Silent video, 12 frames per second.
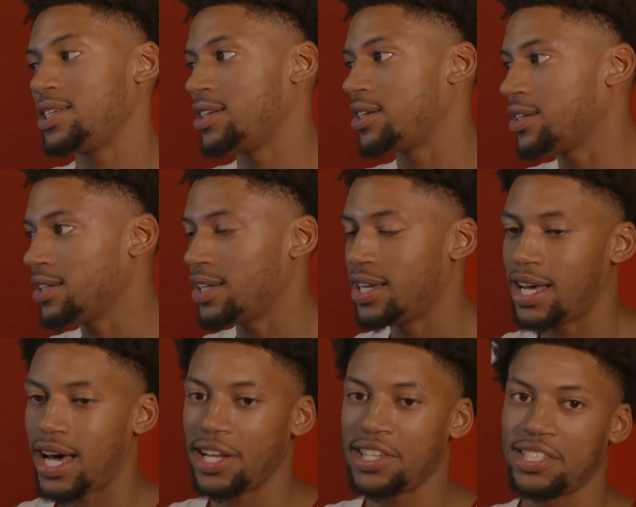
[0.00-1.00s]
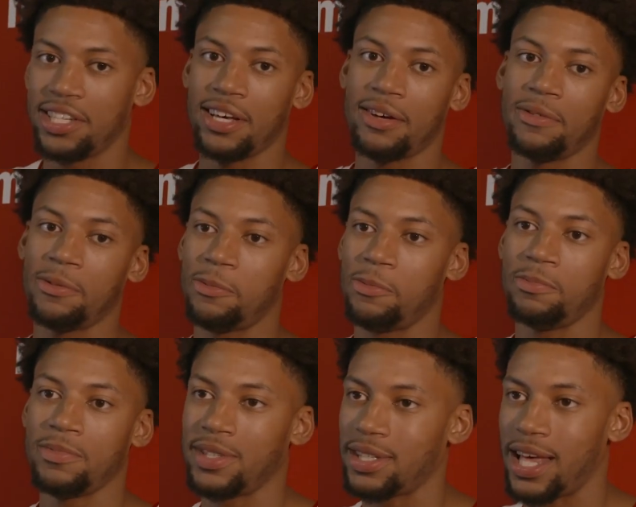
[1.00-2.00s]
here. I just love
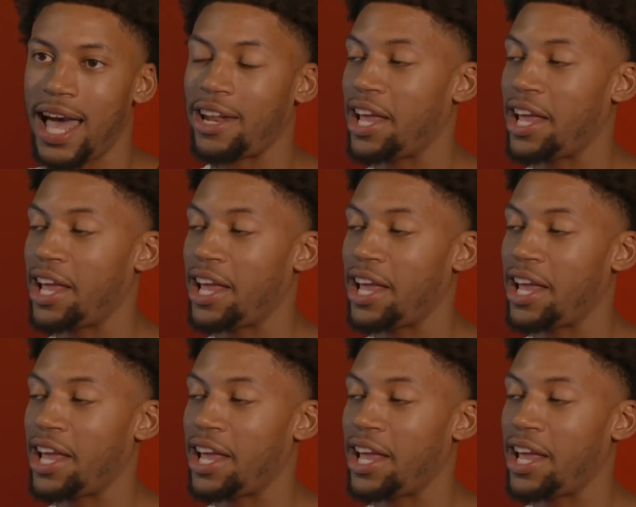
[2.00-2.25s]
how